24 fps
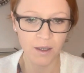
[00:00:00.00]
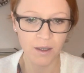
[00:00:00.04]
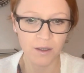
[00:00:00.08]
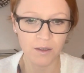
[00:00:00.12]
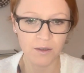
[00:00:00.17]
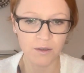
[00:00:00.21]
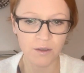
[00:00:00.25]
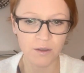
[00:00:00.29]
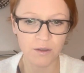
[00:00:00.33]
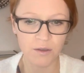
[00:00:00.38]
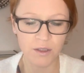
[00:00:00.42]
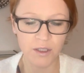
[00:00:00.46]

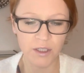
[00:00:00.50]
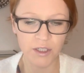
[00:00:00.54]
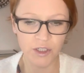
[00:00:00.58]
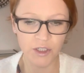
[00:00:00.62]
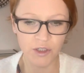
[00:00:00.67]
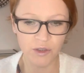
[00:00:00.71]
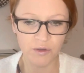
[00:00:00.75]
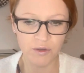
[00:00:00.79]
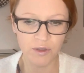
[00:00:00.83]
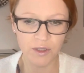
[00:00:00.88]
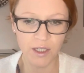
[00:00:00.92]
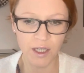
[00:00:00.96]
Those
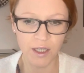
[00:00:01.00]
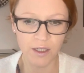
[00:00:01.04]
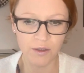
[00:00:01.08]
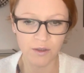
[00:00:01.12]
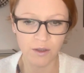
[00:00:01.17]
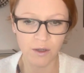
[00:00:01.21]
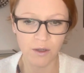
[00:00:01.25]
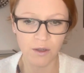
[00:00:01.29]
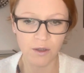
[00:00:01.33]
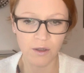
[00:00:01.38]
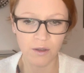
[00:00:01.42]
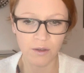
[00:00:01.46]
issues are
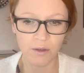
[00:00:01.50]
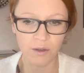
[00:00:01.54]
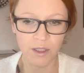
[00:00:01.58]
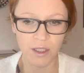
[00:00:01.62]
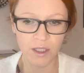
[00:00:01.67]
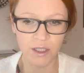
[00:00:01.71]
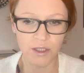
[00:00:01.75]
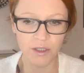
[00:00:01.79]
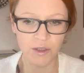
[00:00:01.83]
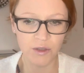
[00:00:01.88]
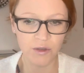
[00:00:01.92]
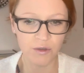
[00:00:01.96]
no longer
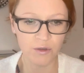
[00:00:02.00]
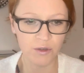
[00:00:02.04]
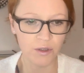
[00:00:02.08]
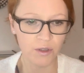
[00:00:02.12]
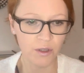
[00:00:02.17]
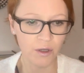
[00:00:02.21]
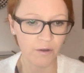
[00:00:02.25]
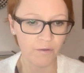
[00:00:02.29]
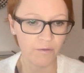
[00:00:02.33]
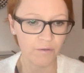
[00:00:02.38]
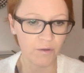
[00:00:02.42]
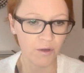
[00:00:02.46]
issues
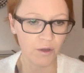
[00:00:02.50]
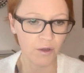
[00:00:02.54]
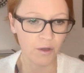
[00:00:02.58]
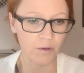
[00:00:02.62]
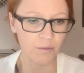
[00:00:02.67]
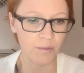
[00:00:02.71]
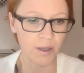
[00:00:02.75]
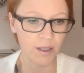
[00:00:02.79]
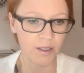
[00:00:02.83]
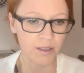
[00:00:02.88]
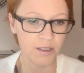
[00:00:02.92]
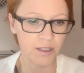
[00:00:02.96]
of
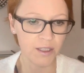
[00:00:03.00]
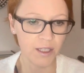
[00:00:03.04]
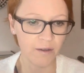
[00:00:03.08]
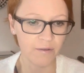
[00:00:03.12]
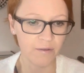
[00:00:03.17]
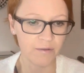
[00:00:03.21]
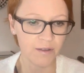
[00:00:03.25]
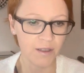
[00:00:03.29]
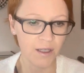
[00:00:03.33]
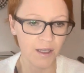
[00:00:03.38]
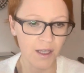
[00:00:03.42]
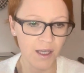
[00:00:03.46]
global
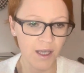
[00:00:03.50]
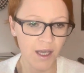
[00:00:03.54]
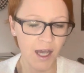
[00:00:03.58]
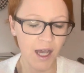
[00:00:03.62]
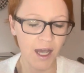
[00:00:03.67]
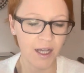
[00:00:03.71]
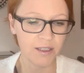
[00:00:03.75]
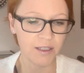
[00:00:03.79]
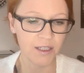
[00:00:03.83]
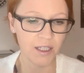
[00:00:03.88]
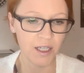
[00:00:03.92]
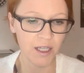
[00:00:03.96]
south
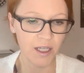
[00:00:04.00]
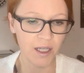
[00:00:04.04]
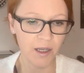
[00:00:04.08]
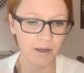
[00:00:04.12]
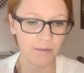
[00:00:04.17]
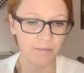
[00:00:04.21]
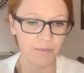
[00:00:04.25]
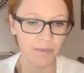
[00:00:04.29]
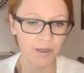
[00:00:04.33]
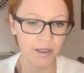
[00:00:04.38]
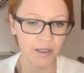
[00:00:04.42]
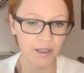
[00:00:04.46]
as here
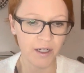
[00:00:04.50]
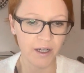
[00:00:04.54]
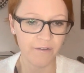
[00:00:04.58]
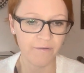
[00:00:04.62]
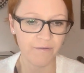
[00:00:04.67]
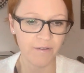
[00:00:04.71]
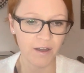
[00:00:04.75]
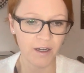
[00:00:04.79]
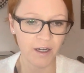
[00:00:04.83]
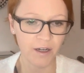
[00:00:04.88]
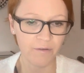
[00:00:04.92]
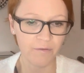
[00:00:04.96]
be
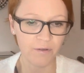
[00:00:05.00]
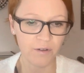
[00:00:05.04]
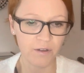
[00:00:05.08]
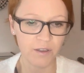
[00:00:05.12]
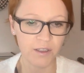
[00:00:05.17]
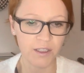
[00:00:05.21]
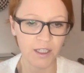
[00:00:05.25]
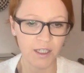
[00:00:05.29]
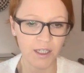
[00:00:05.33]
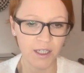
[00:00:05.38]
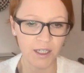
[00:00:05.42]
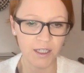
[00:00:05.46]
referred for
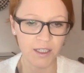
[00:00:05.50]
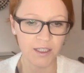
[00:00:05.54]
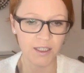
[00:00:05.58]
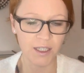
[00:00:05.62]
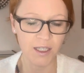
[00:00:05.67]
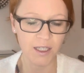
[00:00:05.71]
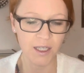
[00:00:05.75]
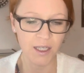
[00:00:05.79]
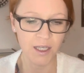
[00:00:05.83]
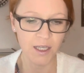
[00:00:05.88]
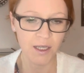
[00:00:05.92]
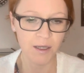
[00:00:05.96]
decades,
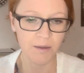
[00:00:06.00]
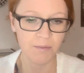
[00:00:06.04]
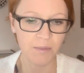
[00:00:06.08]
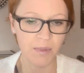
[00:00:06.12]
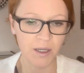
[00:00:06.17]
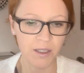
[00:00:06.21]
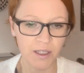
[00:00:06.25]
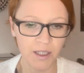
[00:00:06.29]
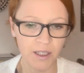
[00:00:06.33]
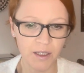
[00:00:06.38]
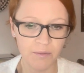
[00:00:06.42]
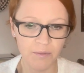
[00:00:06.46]

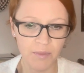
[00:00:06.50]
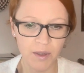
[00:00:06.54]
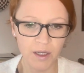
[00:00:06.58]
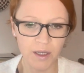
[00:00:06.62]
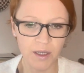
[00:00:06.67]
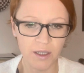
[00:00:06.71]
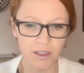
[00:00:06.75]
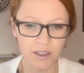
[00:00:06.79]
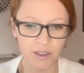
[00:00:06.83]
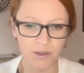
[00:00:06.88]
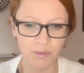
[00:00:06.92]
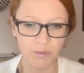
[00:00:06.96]
but it
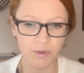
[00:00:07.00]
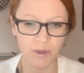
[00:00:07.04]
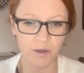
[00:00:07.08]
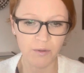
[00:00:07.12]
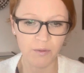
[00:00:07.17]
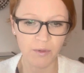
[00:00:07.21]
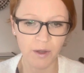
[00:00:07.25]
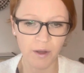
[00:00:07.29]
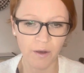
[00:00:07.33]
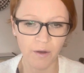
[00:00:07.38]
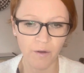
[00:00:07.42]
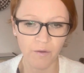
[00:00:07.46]
becomes
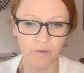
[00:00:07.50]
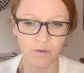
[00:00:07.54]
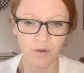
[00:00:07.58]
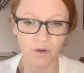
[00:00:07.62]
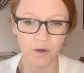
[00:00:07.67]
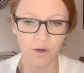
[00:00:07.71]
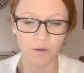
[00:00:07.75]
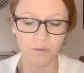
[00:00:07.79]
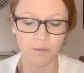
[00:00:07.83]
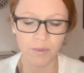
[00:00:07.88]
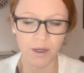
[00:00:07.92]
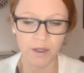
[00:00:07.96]
problem of
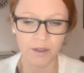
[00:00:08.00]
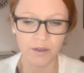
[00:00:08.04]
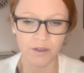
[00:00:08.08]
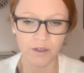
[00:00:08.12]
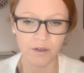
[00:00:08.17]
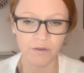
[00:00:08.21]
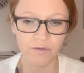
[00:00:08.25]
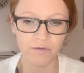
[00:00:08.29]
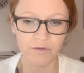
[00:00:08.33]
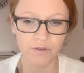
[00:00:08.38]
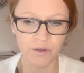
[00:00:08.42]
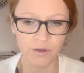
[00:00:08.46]
global
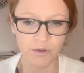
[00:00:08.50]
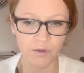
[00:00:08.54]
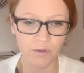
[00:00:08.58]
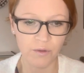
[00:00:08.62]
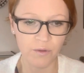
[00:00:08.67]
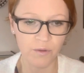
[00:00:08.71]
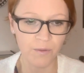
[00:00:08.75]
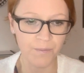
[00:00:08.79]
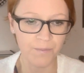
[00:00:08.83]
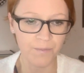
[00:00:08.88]
north too.